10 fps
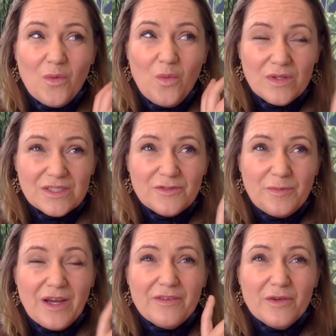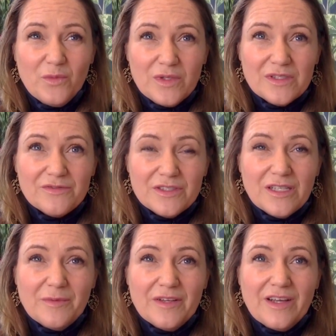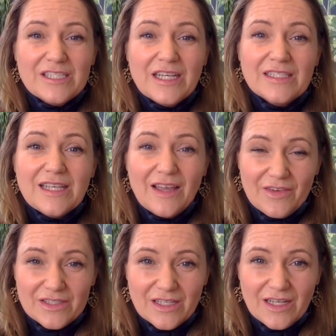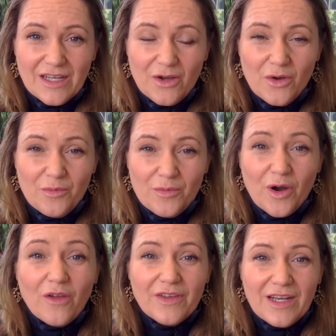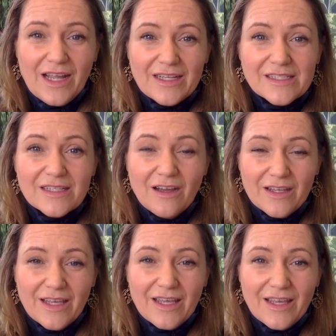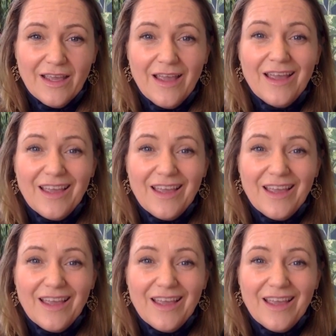for burial, once for interment of ashes, have I done it on private land, i.e.